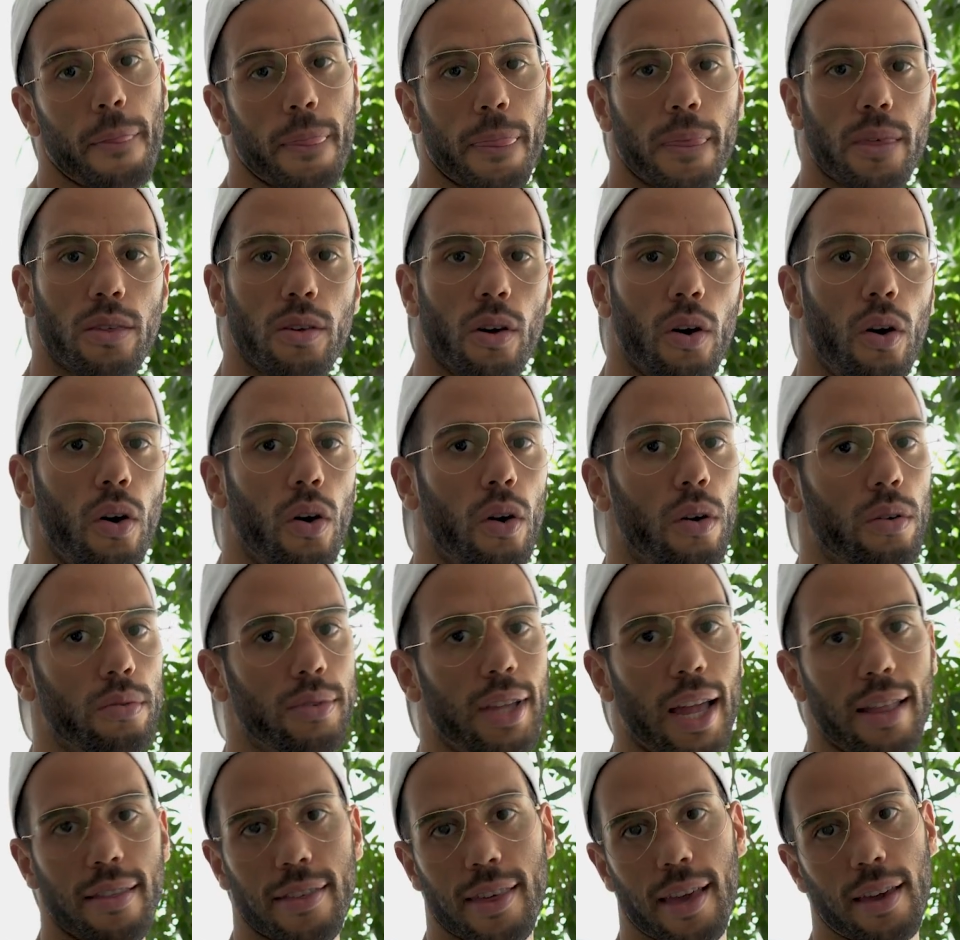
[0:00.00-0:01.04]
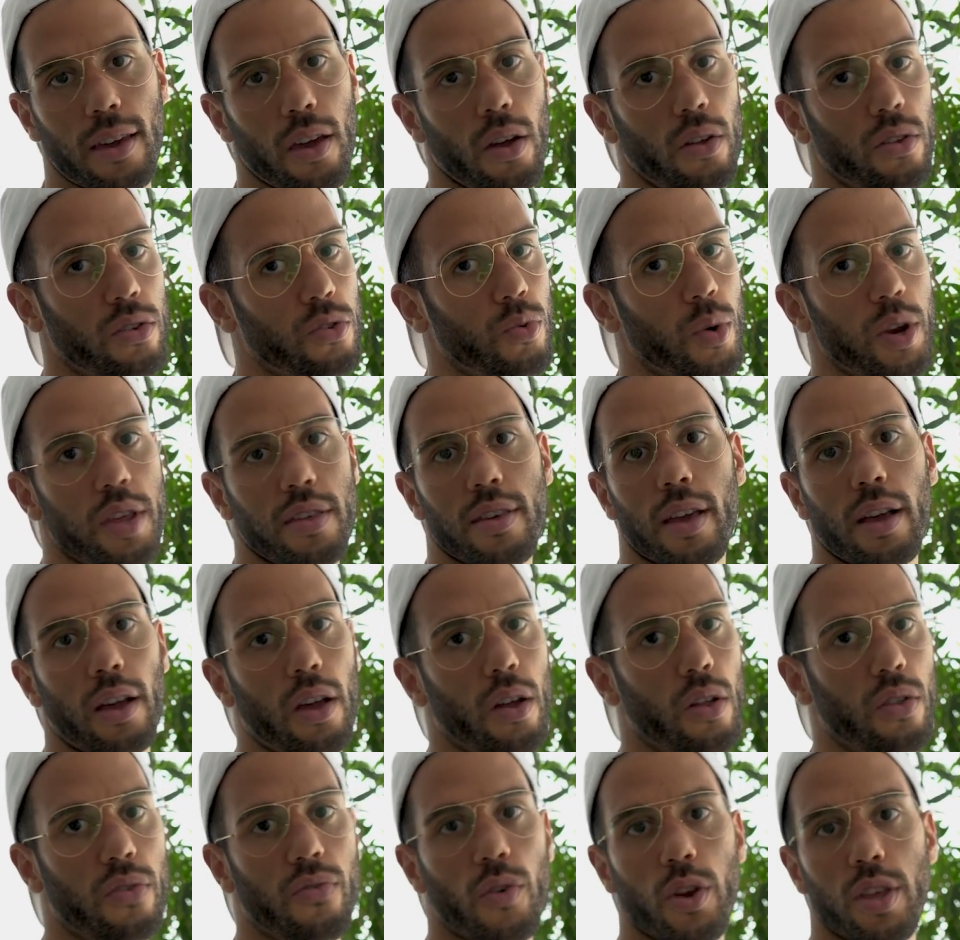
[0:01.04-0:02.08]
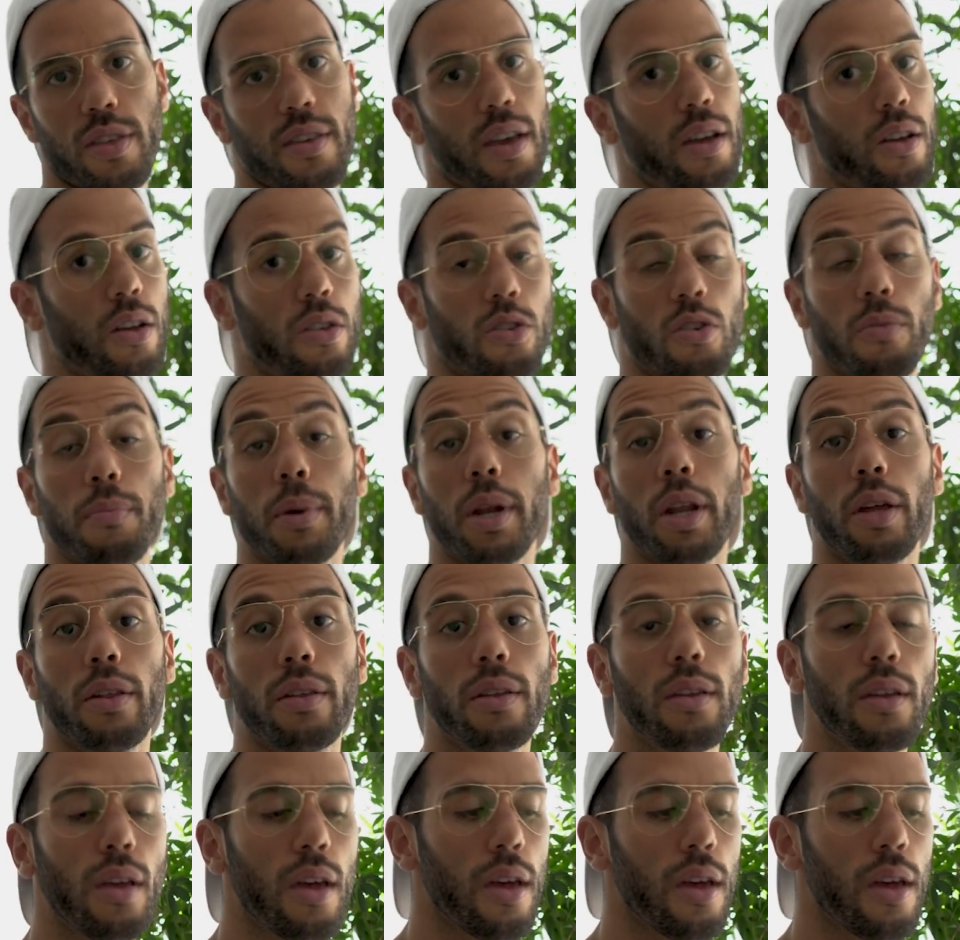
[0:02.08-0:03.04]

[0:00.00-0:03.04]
So 10 seconds, 20 seconds, 30 seconds, a minute.